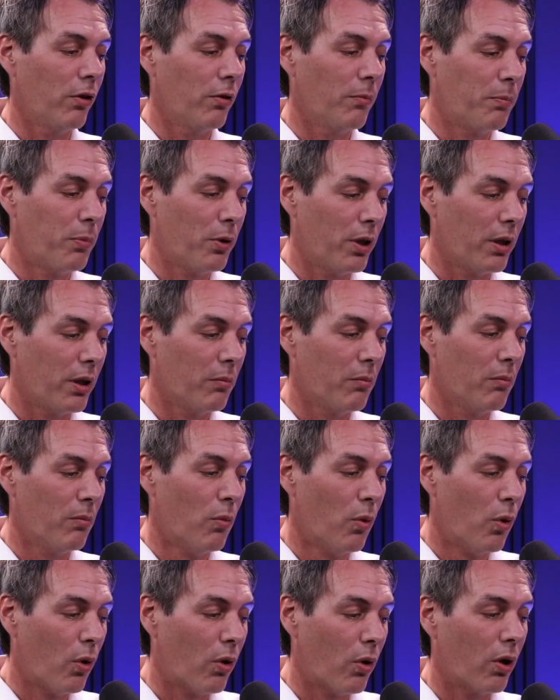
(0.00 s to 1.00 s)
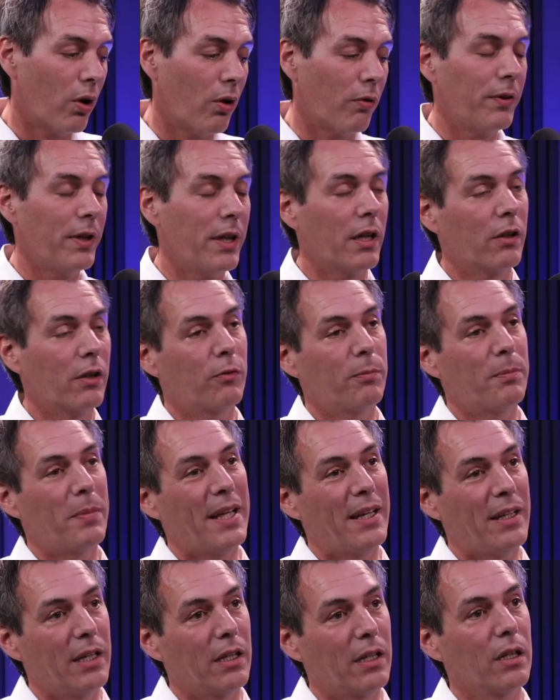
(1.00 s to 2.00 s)
putting more of their
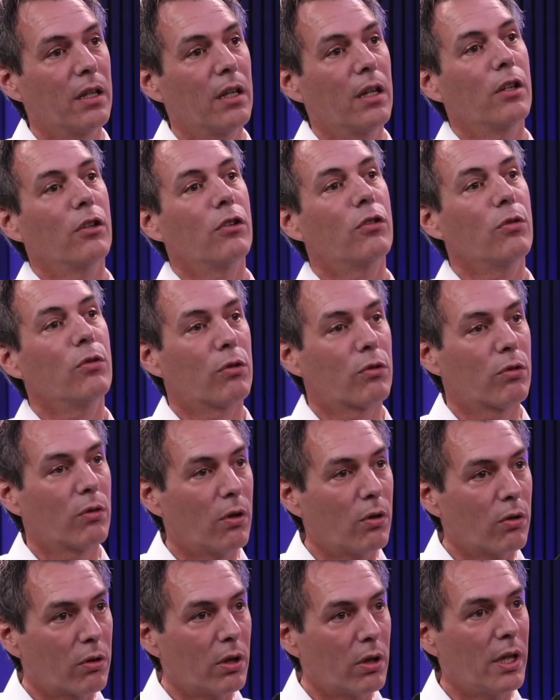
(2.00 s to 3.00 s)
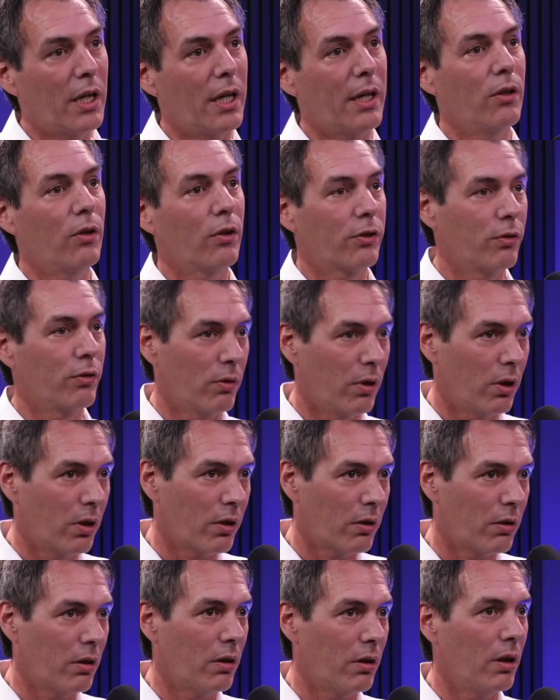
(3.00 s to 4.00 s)
spending to Kroger and not to
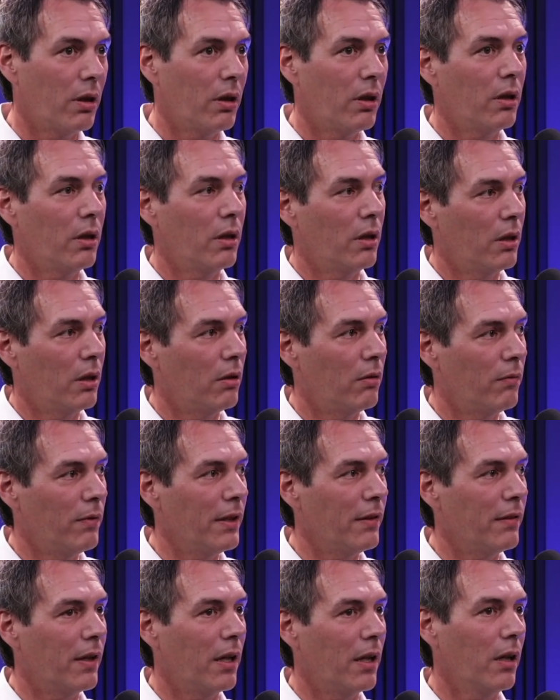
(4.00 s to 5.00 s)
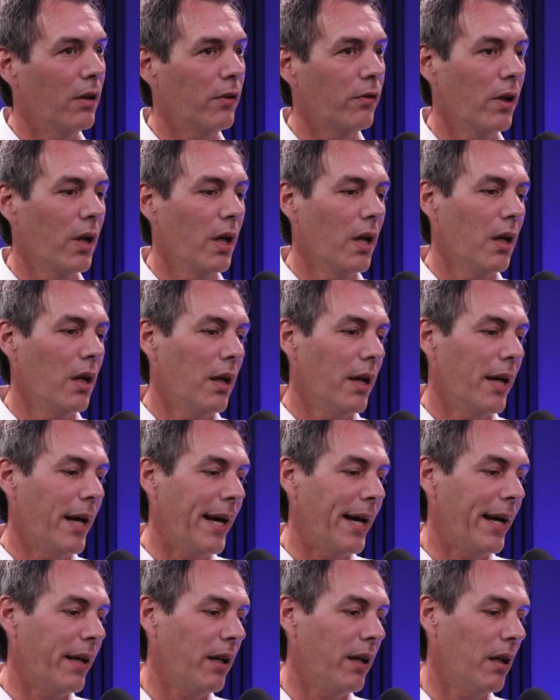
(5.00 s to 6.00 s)
other retailers.
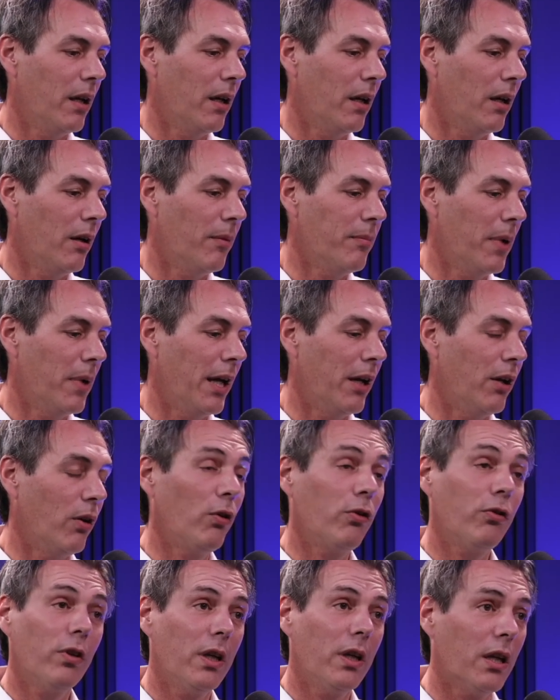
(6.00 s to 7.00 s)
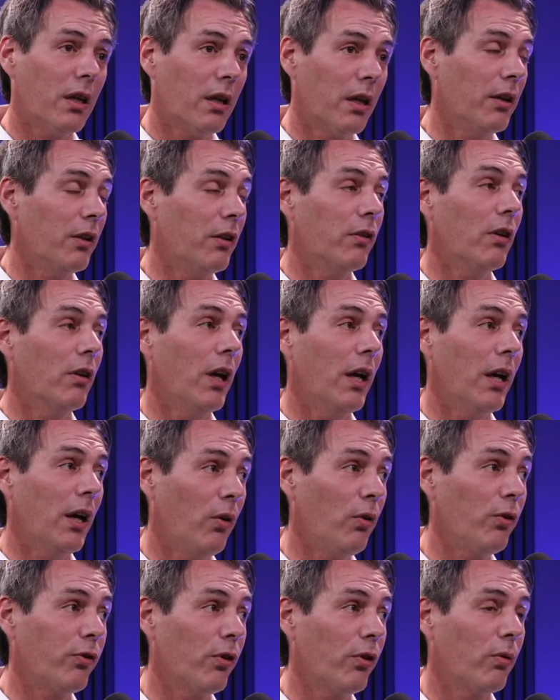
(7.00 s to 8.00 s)
And also here,
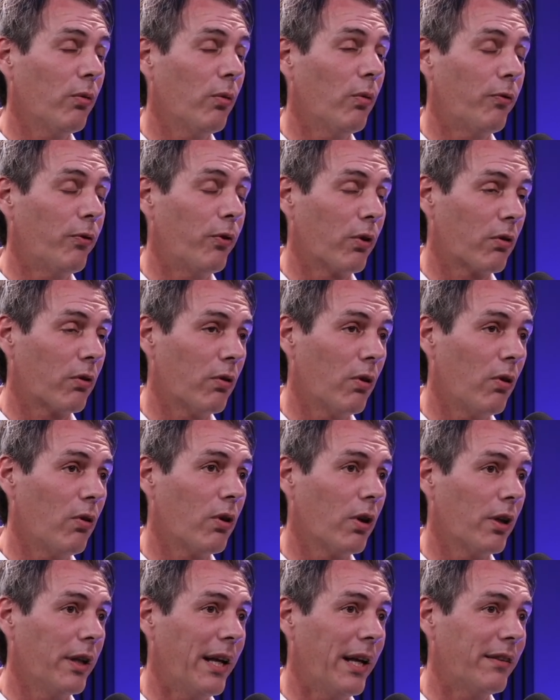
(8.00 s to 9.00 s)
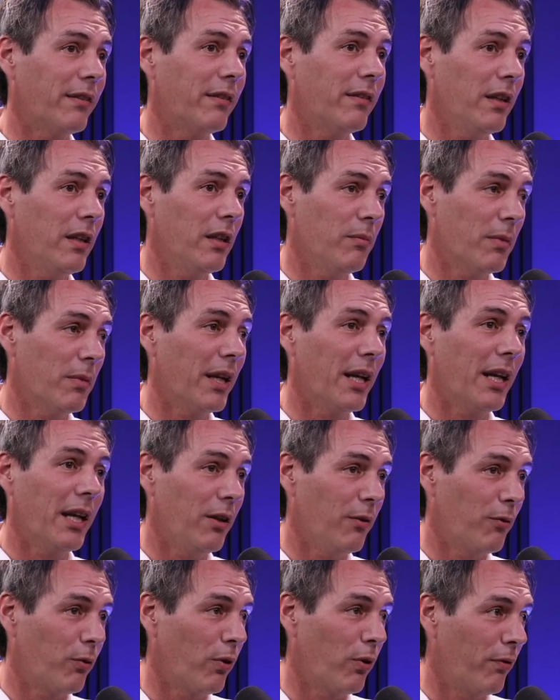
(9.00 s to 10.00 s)
also for Kroger, that team and
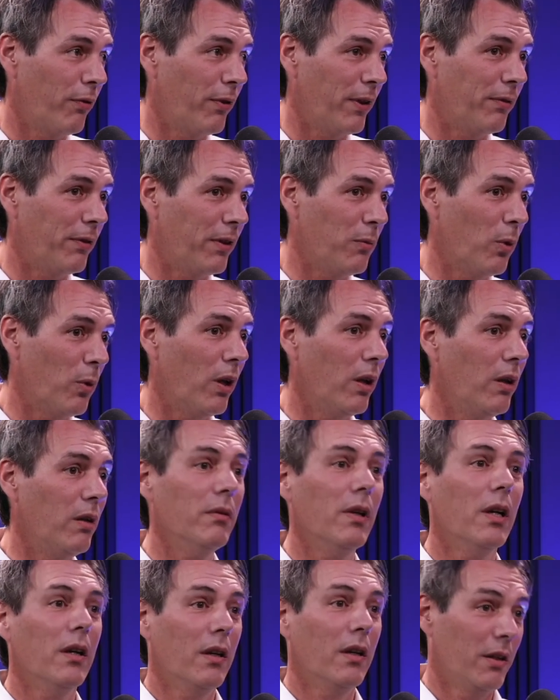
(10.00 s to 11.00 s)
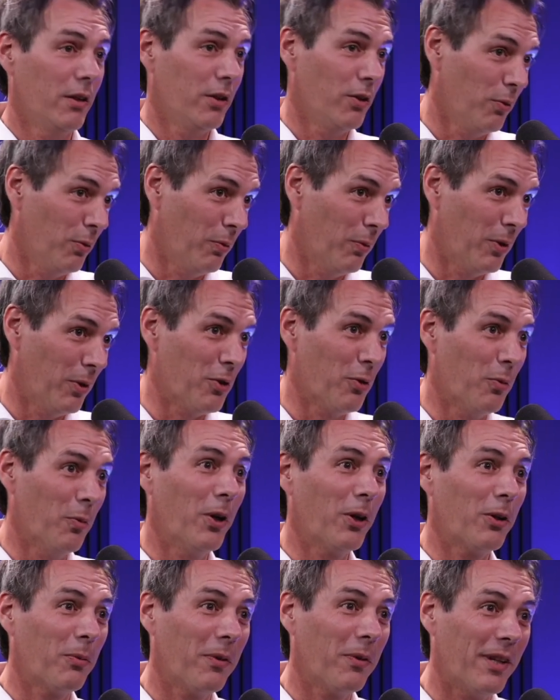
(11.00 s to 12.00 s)
8451, you
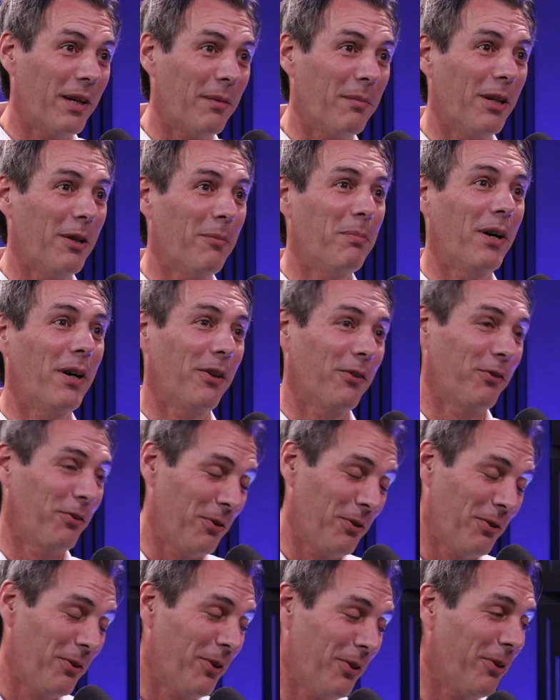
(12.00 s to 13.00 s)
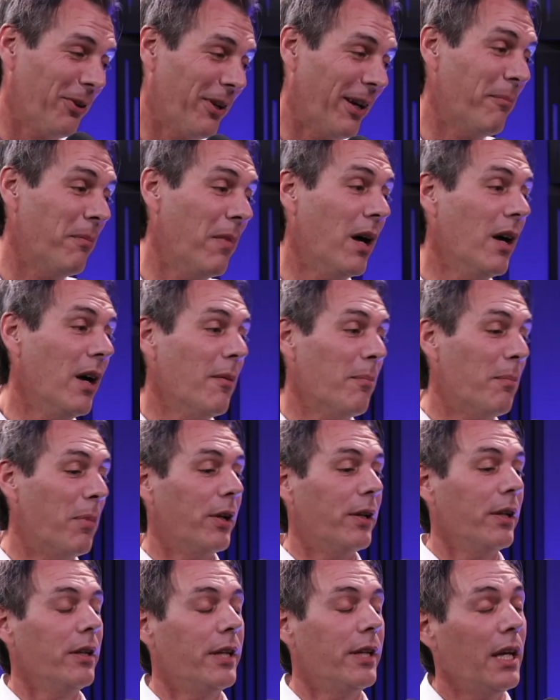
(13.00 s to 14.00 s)
worked with them in the past, so you know them.
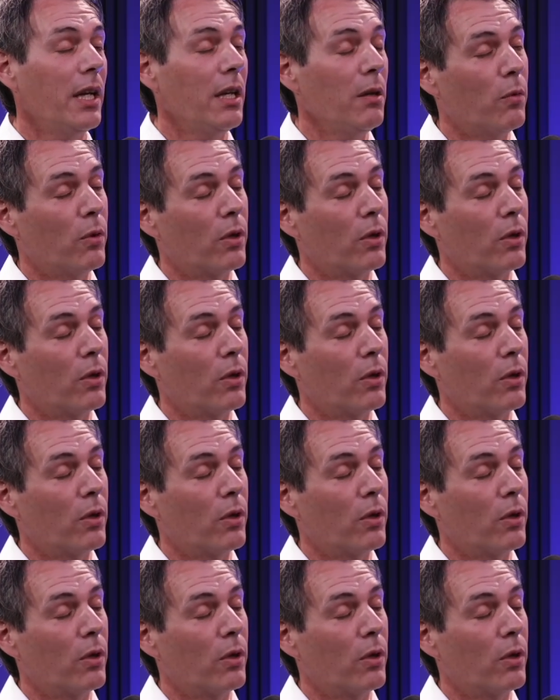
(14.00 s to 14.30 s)
But they